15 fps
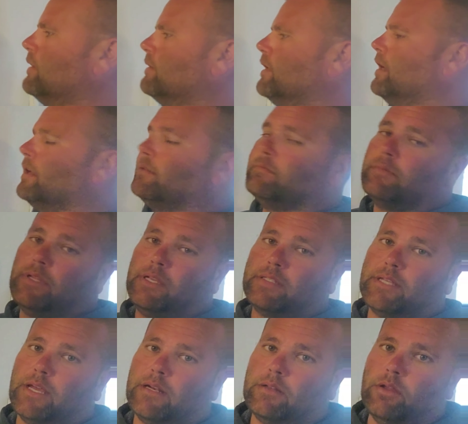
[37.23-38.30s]
that
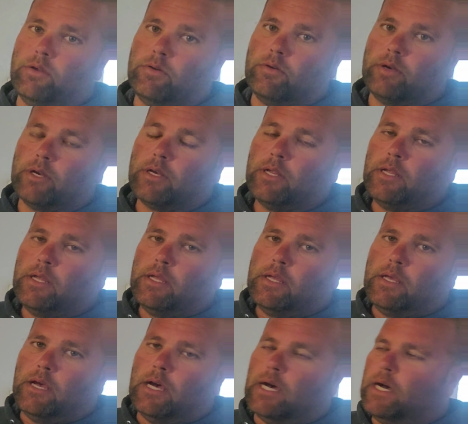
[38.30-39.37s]
it's had a load on
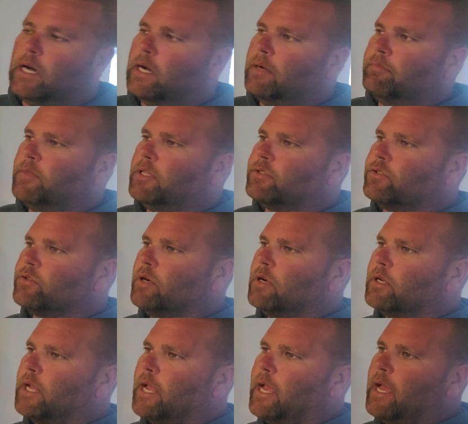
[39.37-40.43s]
it. Um, this
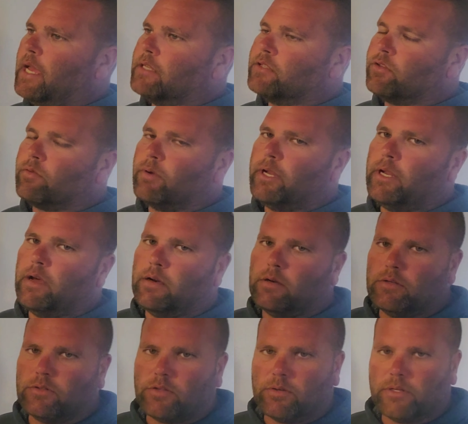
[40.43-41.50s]
truck has
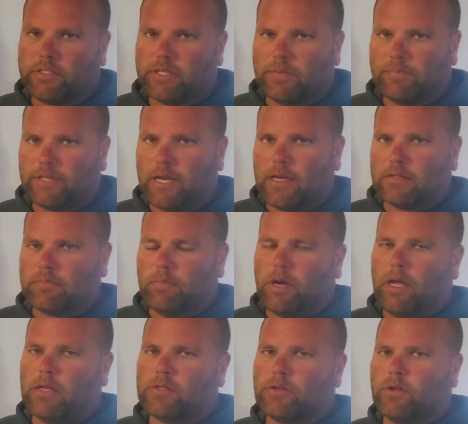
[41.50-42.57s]
330 some thousand
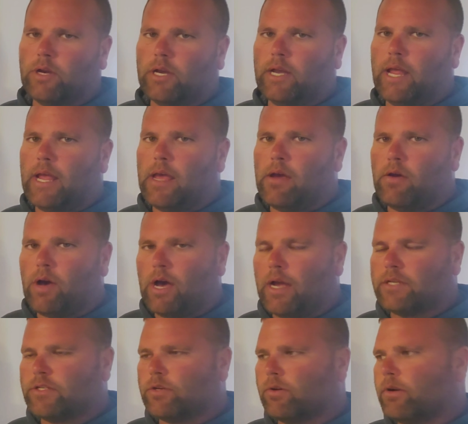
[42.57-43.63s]
miles on it now.
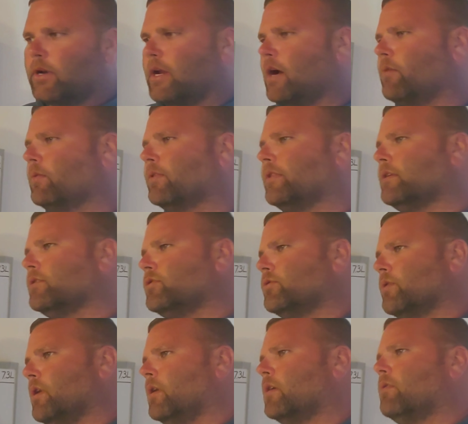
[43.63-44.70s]
I started out with this
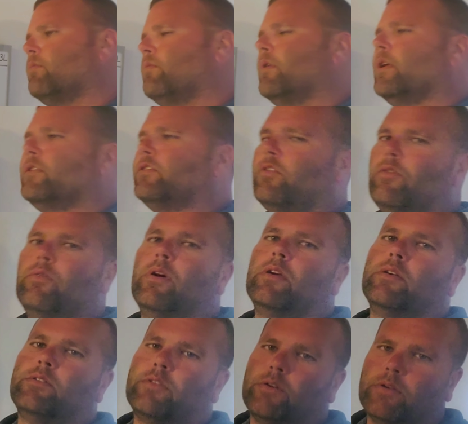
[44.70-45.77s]
truck with
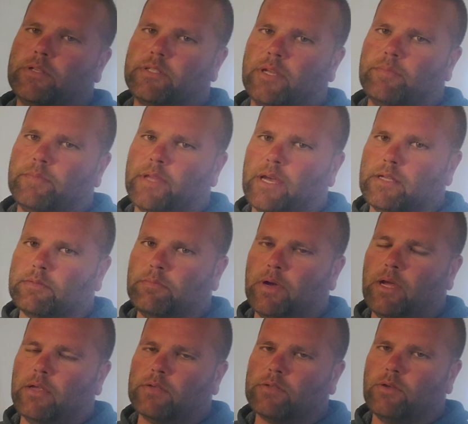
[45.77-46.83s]
230 some thousand
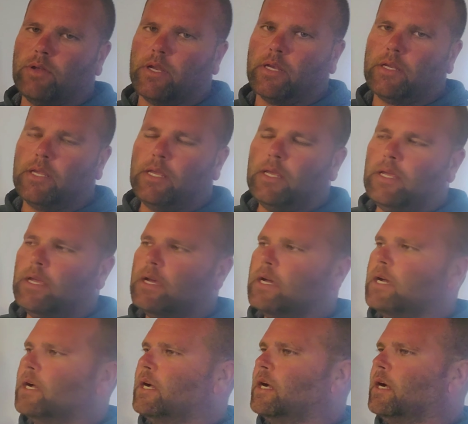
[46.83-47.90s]
miles on
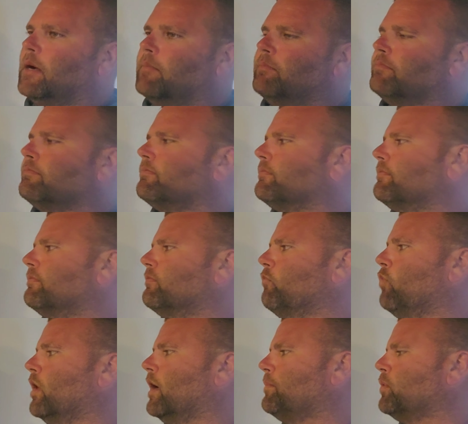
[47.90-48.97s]
it um,
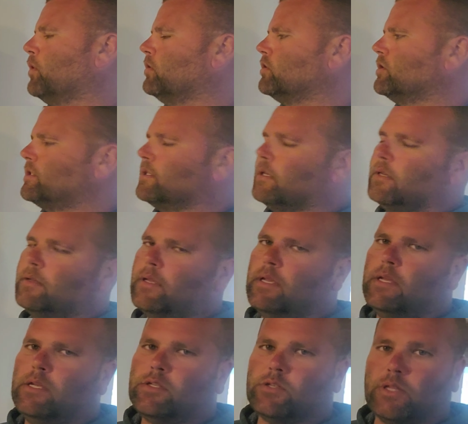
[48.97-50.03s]
when I purchased it.
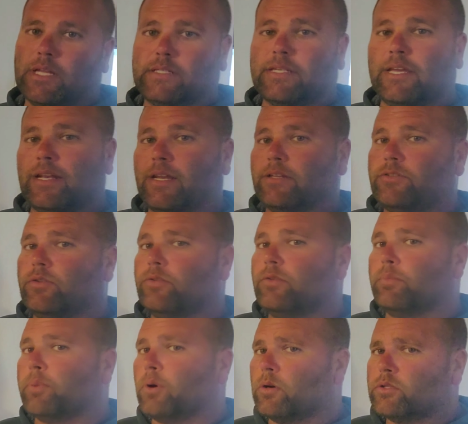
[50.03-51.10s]
So let's get into
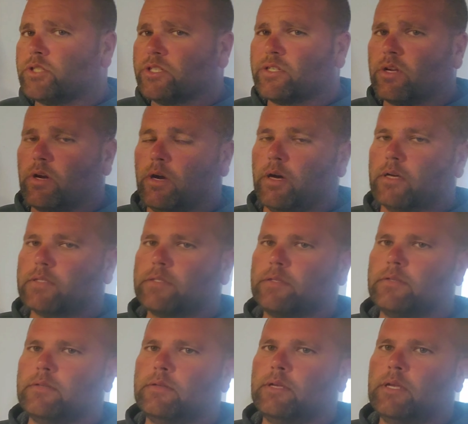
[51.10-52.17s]
the purchase cost,